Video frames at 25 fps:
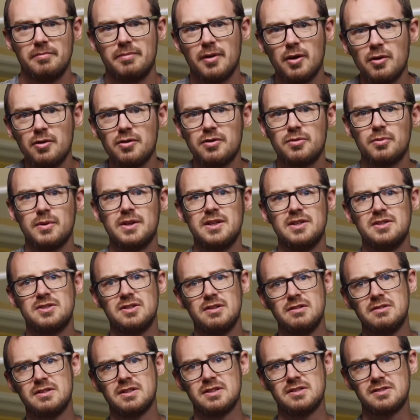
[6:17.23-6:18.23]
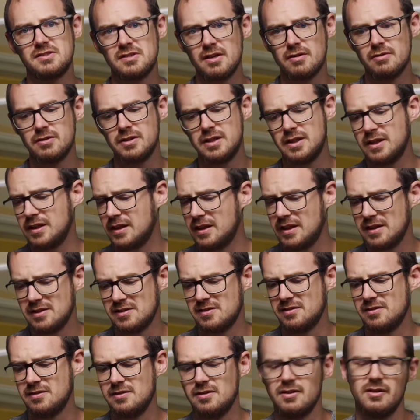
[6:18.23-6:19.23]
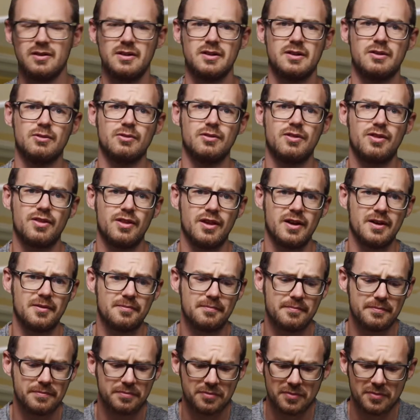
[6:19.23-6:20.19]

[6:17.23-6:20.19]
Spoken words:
Both when you're shooting Sony is not a good thing.